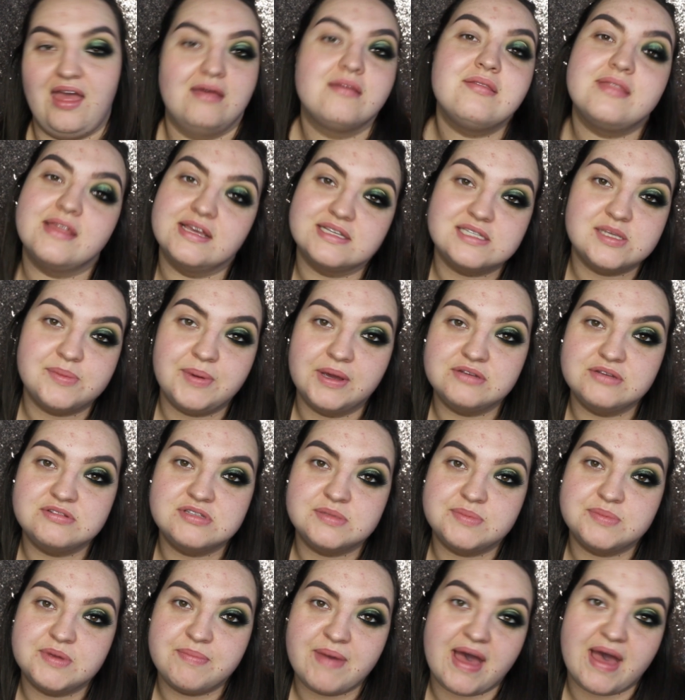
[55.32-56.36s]
They're supposed
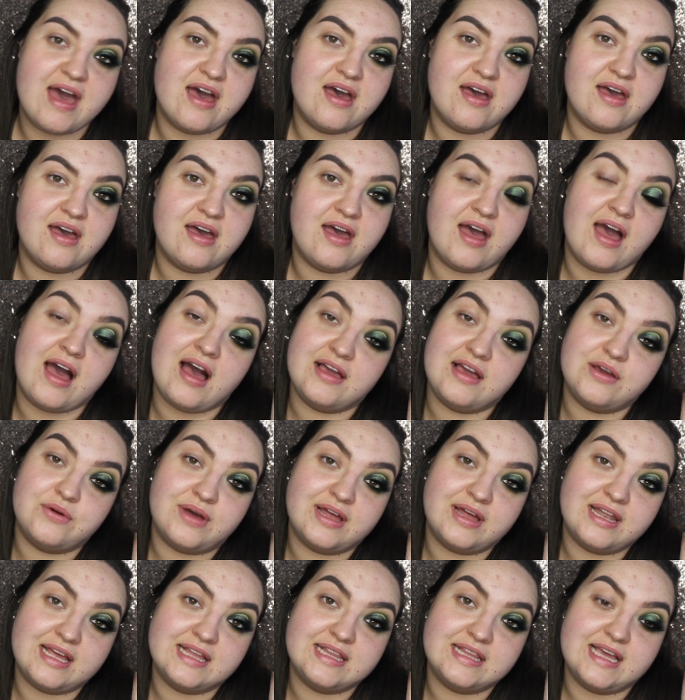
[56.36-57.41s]
to be better. I
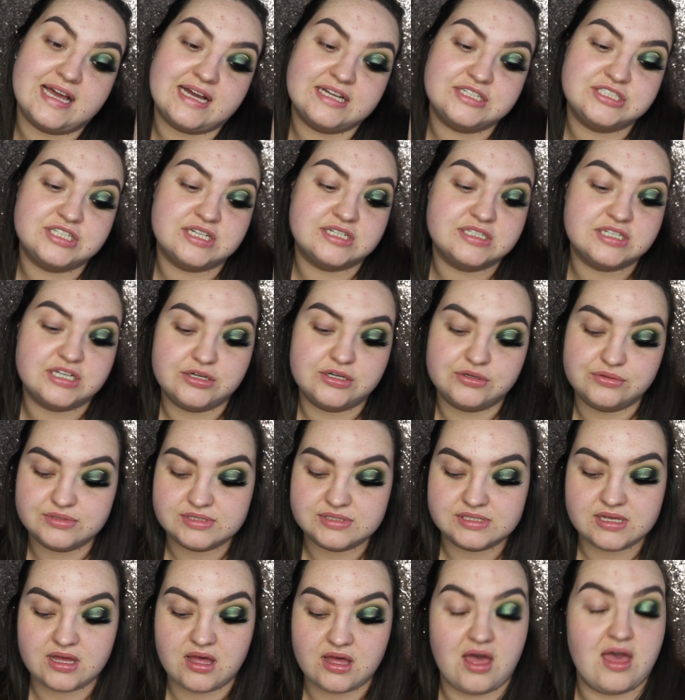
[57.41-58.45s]
quite like the
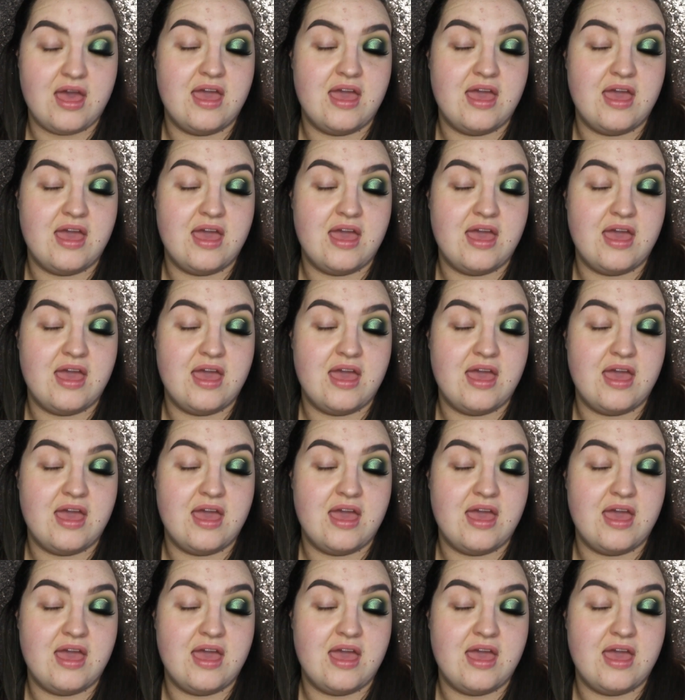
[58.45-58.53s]
eyeshadows.